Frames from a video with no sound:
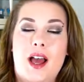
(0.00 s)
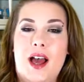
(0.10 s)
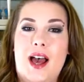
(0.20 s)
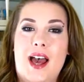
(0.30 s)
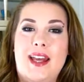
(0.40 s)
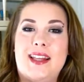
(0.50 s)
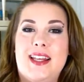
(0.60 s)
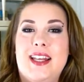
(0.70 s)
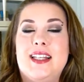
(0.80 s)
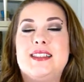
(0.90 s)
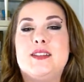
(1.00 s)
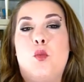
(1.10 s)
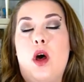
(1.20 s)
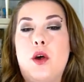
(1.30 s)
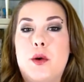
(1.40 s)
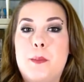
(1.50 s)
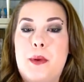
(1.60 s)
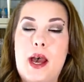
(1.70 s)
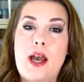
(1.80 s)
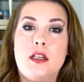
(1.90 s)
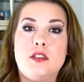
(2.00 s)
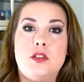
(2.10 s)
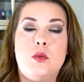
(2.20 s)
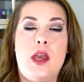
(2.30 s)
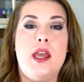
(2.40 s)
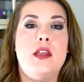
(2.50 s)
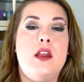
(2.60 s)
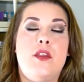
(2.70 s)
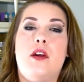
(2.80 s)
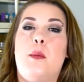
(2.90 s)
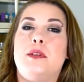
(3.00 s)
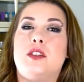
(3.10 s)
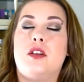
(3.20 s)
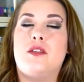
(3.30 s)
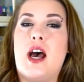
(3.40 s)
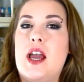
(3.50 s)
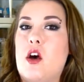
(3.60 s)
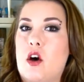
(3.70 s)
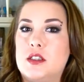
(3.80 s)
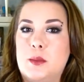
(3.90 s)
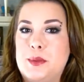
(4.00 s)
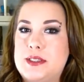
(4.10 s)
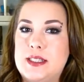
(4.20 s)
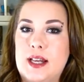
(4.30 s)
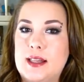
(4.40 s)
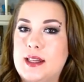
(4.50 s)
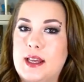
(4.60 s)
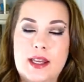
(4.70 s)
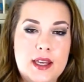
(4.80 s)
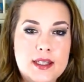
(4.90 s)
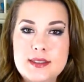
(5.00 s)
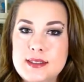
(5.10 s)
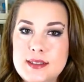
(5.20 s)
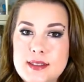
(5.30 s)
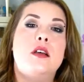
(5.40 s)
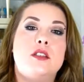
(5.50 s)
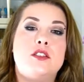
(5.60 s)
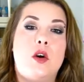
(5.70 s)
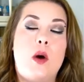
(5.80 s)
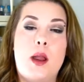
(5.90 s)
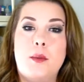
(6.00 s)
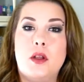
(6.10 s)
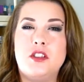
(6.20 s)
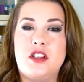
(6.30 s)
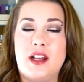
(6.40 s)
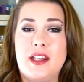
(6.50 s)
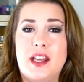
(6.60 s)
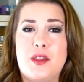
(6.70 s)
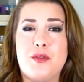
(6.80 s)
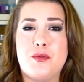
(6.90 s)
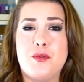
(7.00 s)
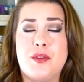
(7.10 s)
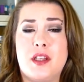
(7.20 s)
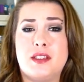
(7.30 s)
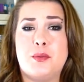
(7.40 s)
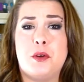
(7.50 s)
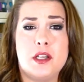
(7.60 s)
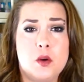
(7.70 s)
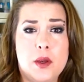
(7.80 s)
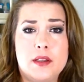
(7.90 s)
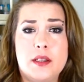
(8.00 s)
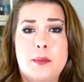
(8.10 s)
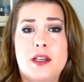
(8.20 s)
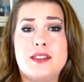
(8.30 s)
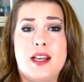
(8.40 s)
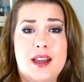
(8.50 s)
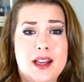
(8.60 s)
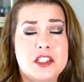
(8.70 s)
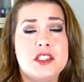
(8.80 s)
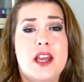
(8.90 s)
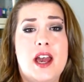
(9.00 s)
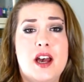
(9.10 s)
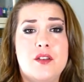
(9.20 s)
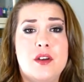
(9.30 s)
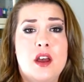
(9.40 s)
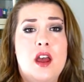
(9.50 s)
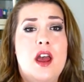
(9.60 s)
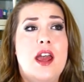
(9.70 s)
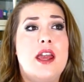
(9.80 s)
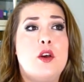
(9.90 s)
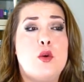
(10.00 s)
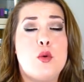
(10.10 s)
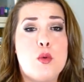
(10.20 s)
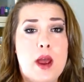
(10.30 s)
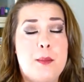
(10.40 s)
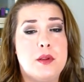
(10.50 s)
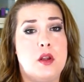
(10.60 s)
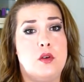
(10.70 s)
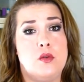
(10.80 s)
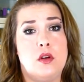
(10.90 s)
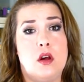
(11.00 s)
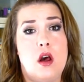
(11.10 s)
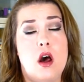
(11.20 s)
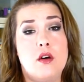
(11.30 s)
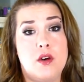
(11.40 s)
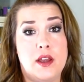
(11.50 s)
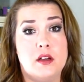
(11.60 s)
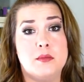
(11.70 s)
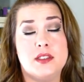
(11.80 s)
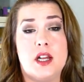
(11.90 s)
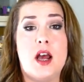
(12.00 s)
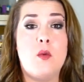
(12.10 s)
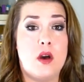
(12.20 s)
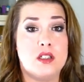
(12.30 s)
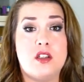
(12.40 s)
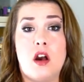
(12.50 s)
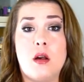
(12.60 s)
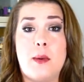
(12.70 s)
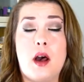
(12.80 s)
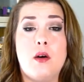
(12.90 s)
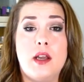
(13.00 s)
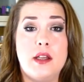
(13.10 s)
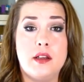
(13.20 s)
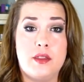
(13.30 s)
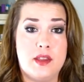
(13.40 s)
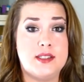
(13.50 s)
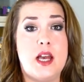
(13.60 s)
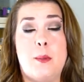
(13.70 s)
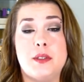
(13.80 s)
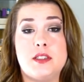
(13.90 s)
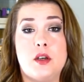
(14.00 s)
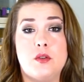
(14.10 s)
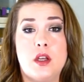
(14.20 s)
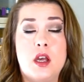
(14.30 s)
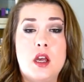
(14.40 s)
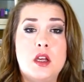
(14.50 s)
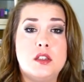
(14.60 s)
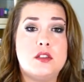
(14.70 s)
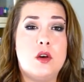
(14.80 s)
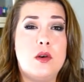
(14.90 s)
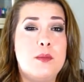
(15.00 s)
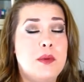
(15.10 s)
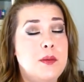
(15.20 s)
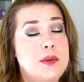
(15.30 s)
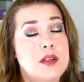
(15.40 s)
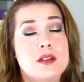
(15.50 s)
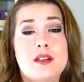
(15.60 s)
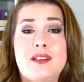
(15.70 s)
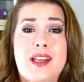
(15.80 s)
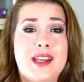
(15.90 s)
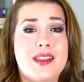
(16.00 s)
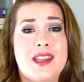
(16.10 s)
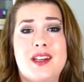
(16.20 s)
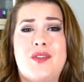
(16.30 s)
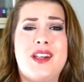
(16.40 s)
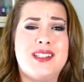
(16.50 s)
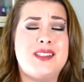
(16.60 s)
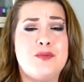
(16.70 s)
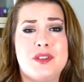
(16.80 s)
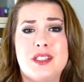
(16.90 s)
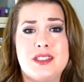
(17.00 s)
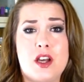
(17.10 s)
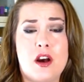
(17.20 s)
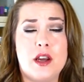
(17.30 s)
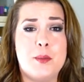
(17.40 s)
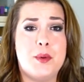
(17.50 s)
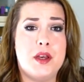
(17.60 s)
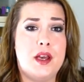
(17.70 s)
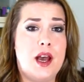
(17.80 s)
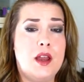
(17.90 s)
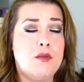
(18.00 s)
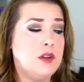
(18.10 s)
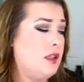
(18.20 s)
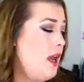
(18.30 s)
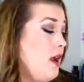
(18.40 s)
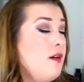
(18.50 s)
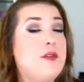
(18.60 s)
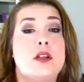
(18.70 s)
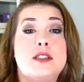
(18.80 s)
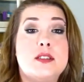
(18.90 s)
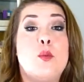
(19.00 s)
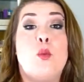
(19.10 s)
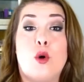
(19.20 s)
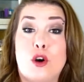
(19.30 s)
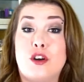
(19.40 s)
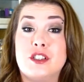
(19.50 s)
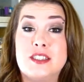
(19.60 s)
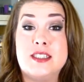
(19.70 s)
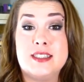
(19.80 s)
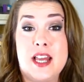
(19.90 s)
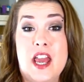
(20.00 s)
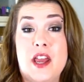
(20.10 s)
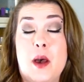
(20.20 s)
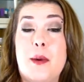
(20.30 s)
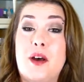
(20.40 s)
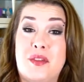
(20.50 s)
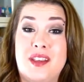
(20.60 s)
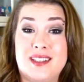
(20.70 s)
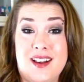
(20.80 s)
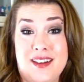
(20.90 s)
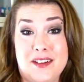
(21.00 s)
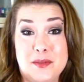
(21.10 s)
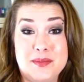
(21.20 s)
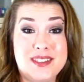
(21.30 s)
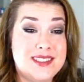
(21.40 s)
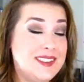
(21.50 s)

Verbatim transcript: Hi ladies, welcome back to another episode of I Hauled It But Did I Like It? So I'm going to try to get through this pretty quickly because I actually have a crap load of items that I want to talk about in this episode. So it might be a little lengthy, and if it is, I'm really sorry, but I really have some words to say about these items.